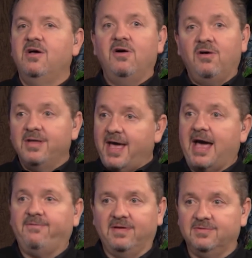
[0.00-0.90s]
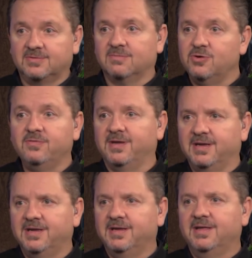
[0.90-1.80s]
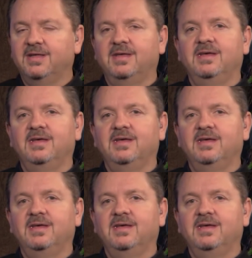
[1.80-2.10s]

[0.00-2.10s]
only half of us are moving. That's right.